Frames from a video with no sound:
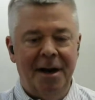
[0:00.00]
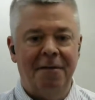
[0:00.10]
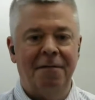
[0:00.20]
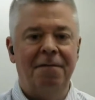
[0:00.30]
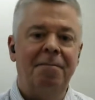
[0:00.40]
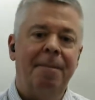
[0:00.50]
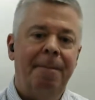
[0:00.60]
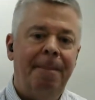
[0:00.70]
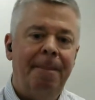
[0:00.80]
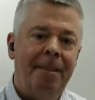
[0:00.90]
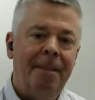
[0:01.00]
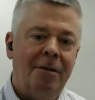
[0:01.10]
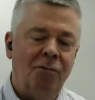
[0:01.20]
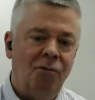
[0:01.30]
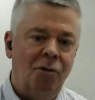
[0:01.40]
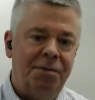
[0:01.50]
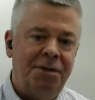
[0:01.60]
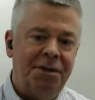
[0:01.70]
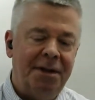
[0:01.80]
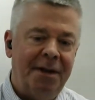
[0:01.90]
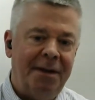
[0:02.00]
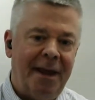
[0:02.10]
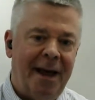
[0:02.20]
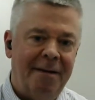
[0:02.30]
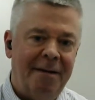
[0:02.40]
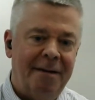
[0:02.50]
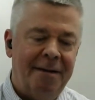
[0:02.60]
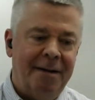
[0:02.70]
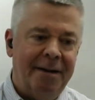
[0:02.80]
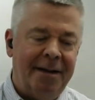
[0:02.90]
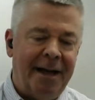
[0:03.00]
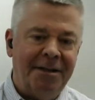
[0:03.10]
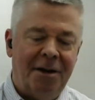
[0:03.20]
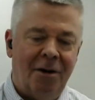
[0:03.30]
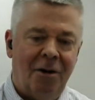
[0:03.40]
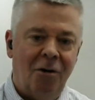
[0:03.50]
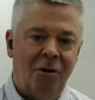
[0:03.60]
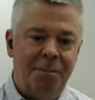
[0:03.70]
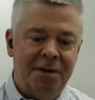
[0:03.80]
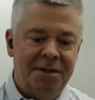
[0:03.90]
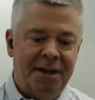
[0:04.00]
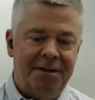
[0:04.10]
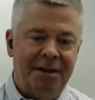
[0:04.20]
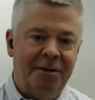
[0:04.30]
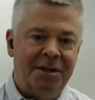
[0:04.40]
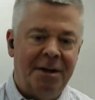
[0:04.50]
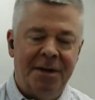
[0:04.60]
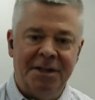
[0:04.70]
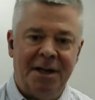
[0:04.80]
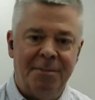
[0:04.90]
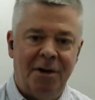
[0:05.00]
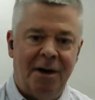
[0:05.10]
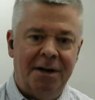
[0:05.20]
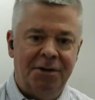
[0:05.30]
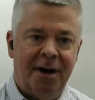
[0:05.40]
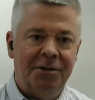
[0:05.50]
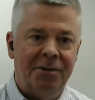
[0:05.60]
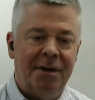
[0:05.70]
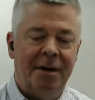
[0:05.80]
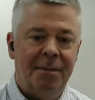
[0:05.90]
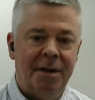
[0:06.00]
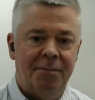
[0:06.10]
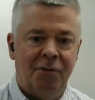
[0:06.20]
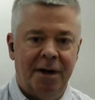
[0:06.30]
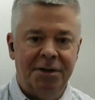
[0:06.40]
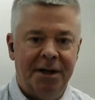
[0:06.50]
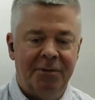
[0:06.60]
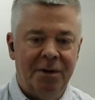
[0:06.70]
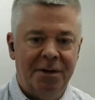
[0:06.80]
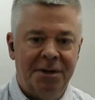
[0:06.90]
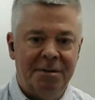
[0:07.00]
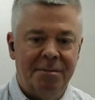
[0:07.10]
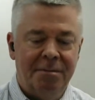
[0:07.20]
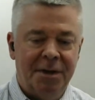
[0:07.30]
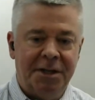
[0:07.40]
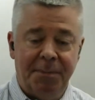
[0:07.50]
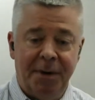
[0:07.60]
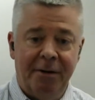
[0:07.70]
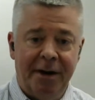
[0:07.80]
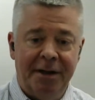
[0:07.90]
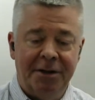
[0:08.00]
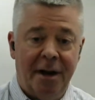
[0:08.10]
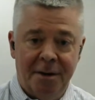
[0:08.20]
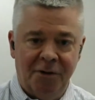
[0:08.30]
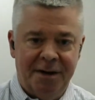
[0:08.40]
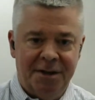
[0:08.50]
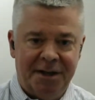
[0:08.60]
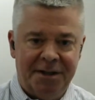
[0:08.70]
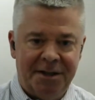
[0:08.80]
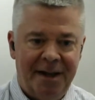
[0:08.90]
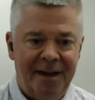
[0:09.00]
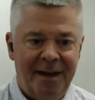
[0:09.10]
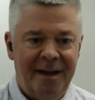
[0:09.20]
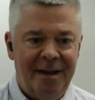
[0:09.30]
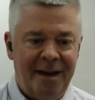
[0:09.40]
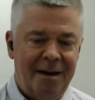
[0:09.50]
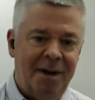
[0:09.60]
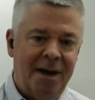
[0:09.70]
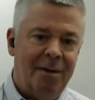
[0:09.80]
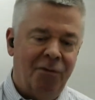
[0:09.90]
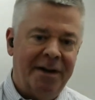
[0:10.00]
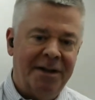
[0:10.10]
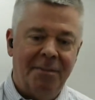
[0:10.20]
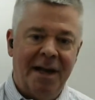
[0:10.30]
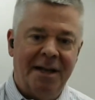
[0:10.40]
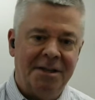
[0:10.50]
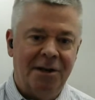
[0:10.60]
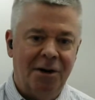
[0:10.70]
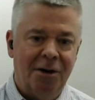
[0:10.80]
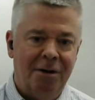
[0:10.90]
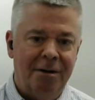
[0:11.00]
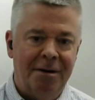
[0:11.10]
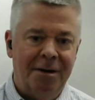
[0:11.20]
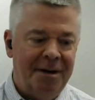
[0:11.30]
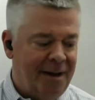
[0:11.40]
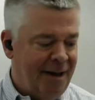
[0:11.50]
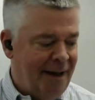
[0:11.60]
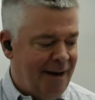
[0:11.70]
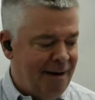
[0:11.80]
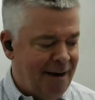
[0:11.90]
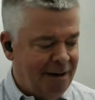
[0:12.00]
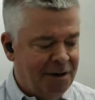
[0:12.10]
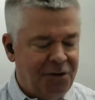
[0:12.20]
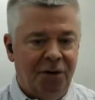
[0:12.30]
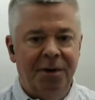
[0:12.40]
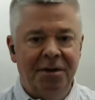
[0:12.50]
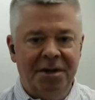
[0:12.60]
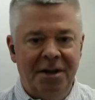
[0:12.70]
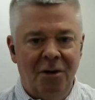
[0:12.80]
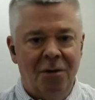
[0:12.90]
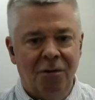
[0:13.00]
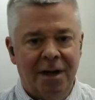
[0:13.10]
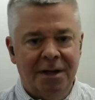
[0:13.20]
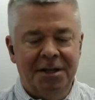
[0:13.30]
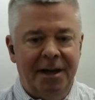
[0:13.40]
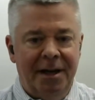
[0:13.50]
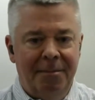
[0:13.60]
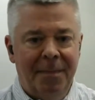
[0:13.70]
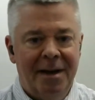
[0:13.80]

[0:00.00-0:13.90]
enough groups that that's the hope, is that some of the subcontractors will come to the project with some experience on other projects and be able to bring some lessons learned and contribute to the overall team